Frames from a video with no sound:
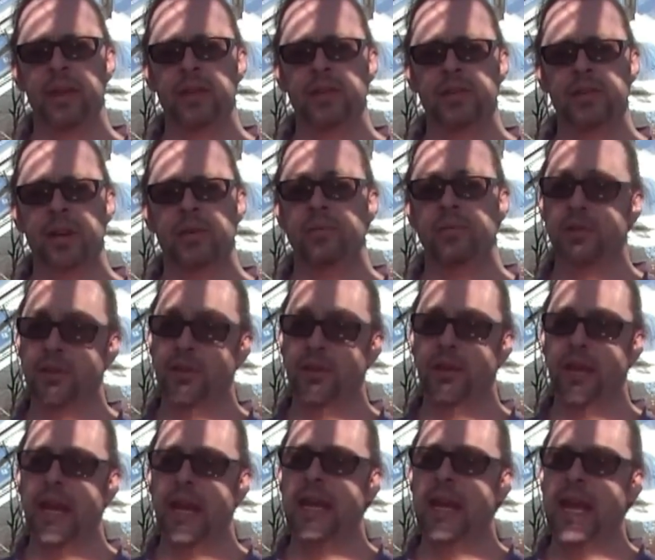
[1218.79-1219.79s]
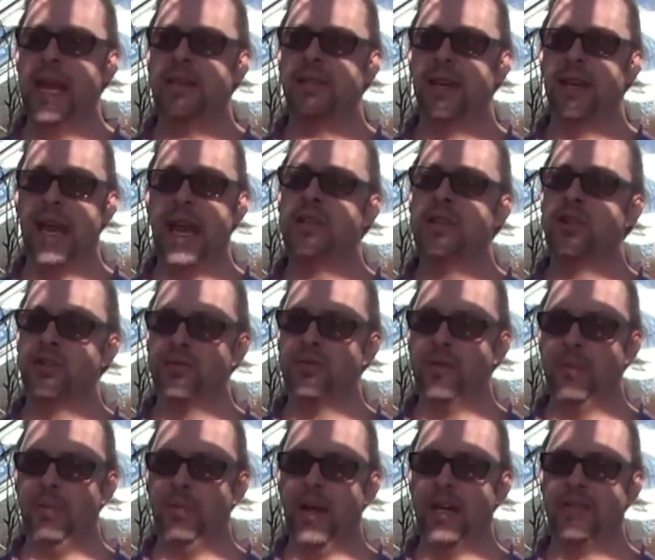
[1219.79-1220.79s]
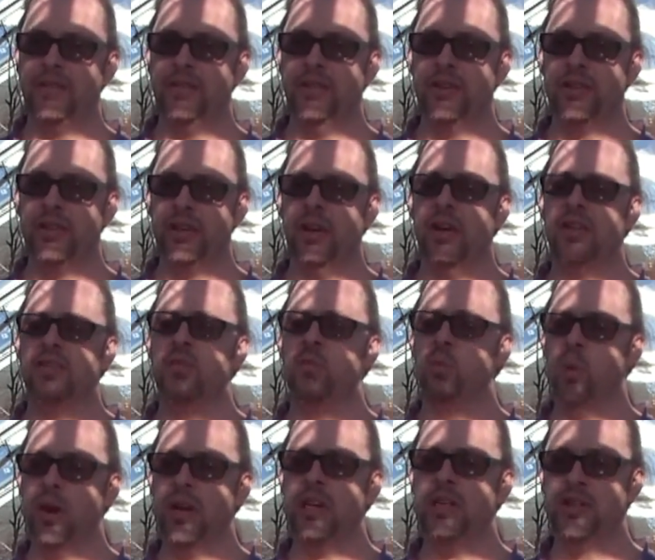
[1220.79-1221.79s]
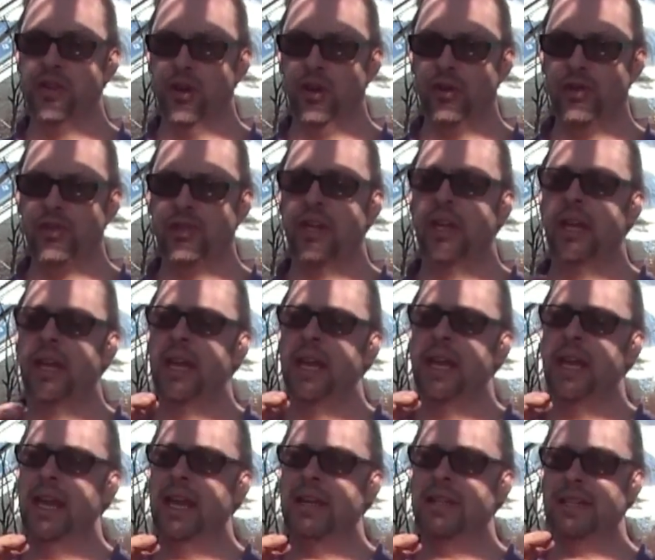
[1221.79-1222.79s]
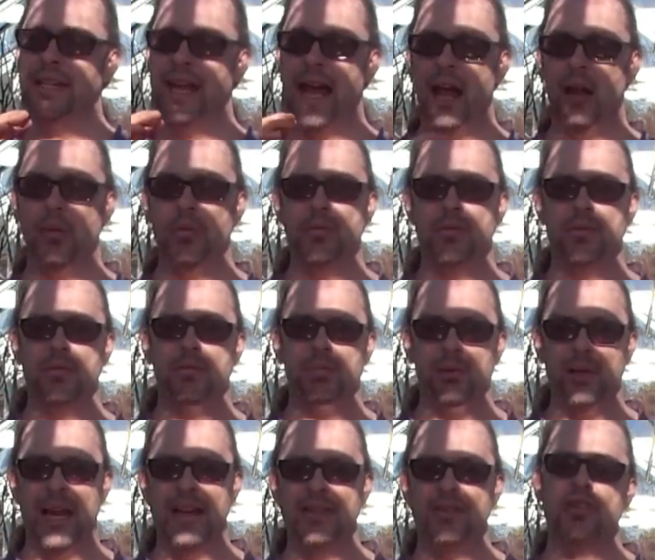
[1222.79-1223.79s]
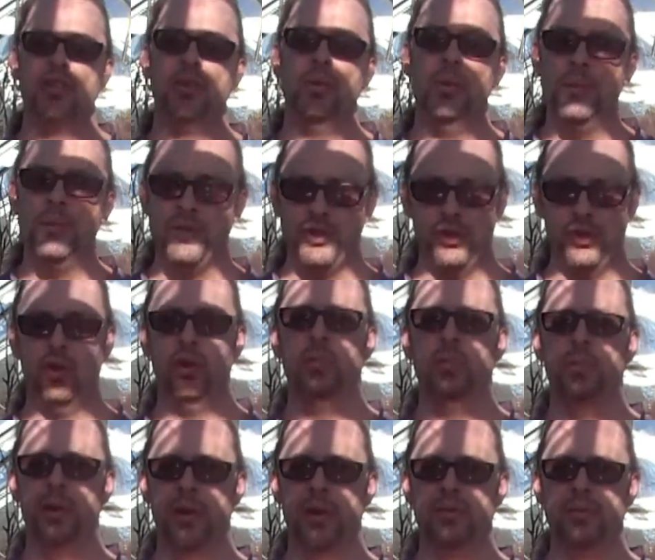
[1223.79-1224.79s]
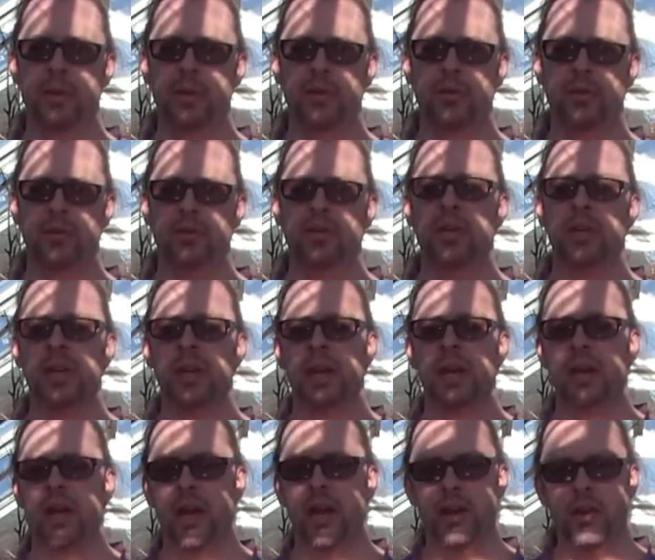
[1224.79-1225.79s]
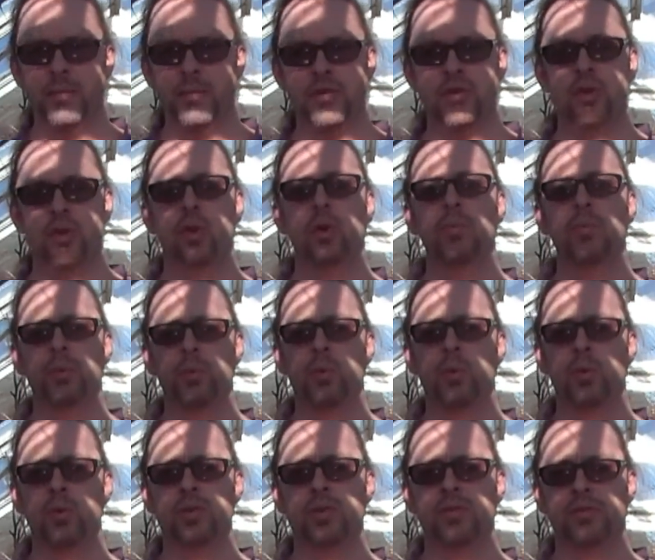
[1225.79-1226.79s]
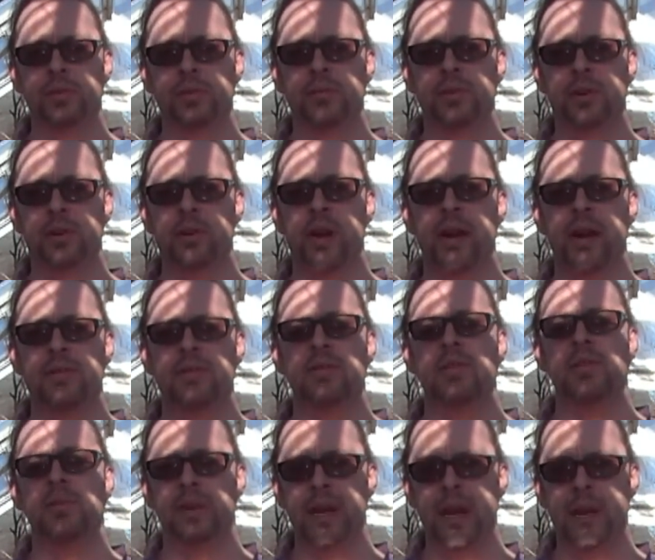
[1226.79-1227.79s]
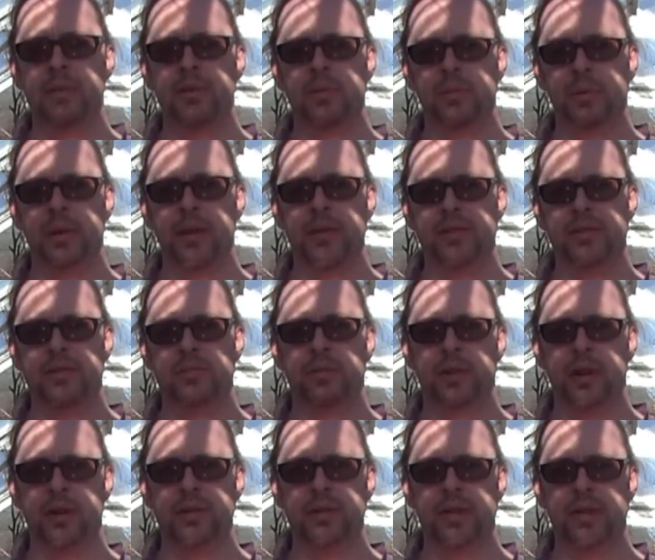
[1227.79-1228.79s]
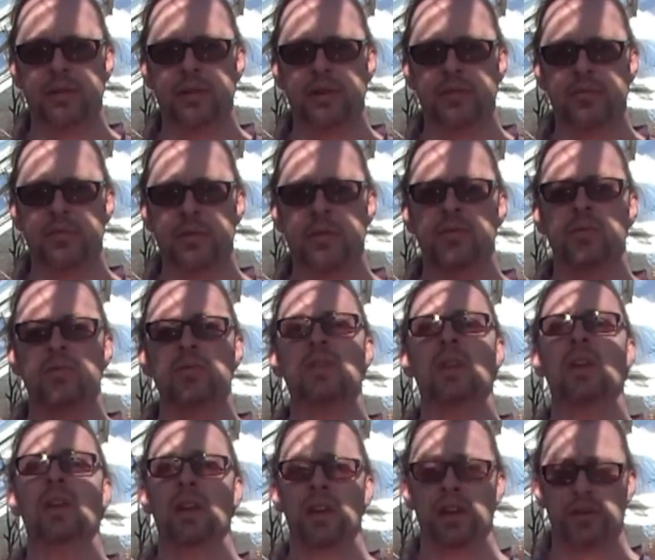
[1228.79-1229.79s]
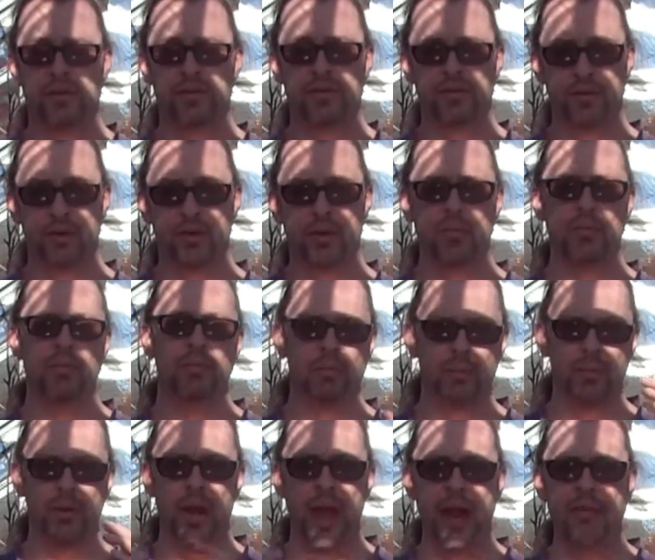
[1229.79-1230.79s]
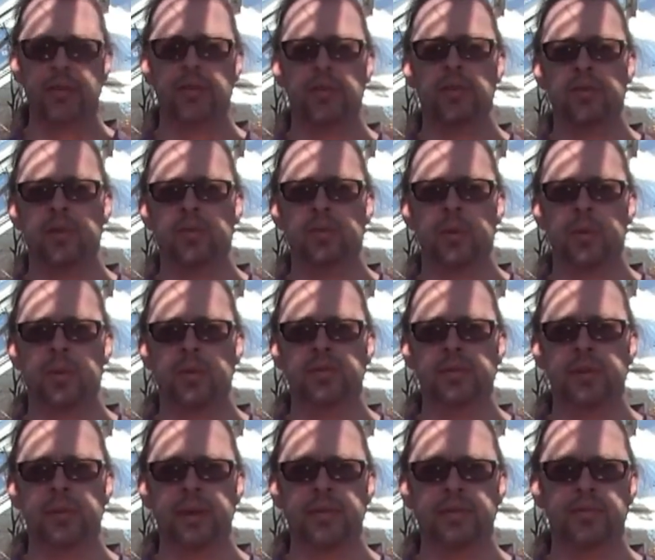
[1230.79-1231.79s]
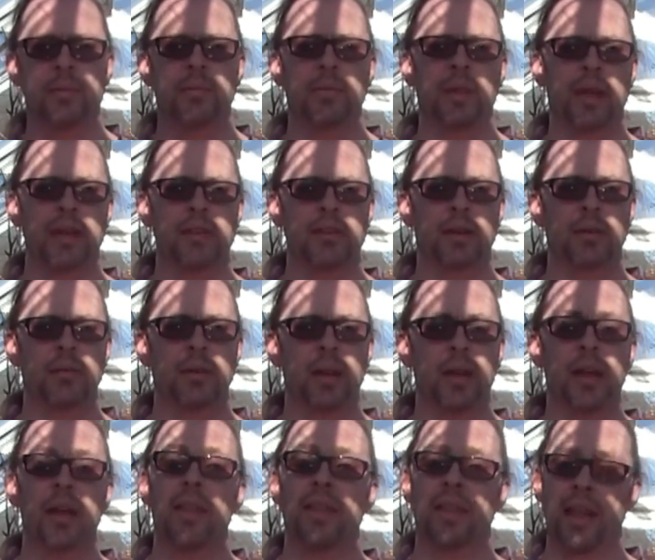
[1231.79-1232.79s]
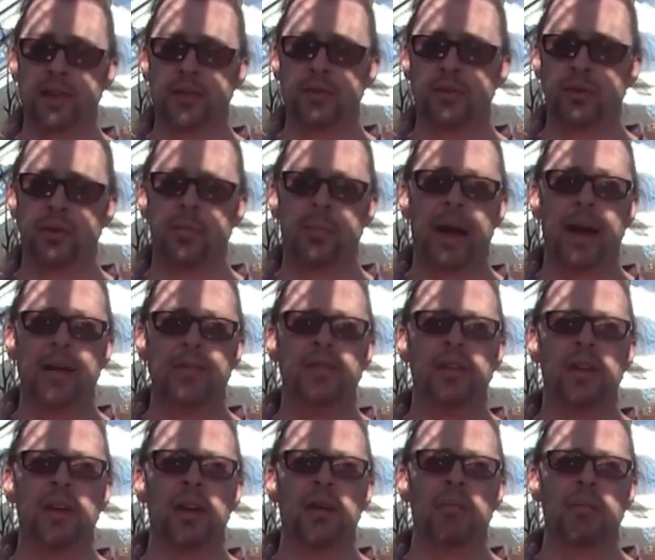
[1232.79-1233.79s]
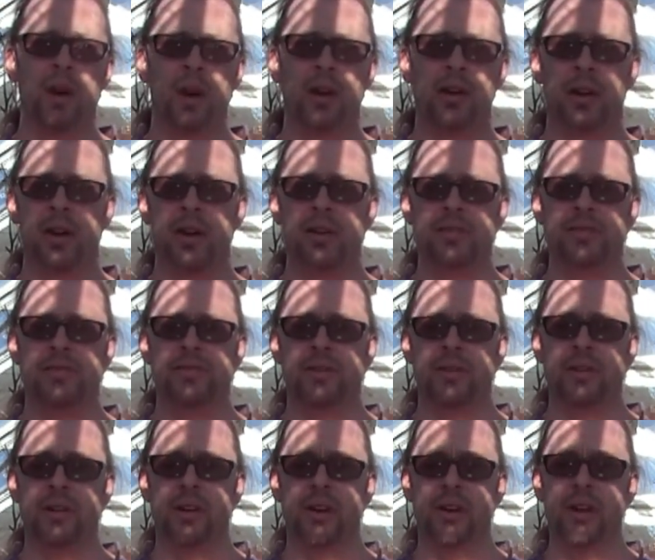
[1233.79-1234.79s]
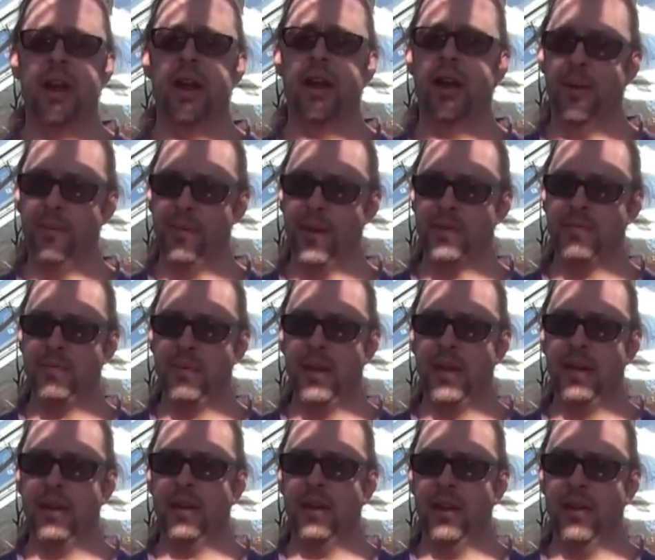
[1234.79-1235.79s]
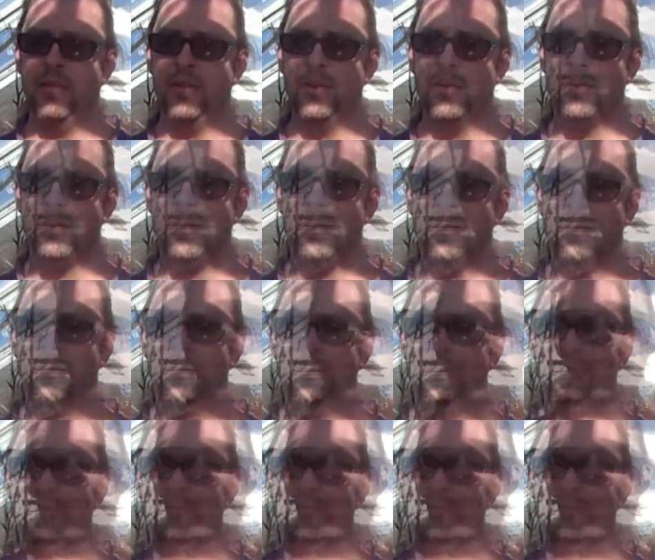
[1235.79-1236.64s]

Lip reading: So it doesn't replace fertiliser. What it does is it helps plants to absorb those minerals and absorb the water from the ground to enable the plants to process those minerals and to form everything that we want to eat from there. So that's all about mycorrhizal fungi. I hope that's been of use to you.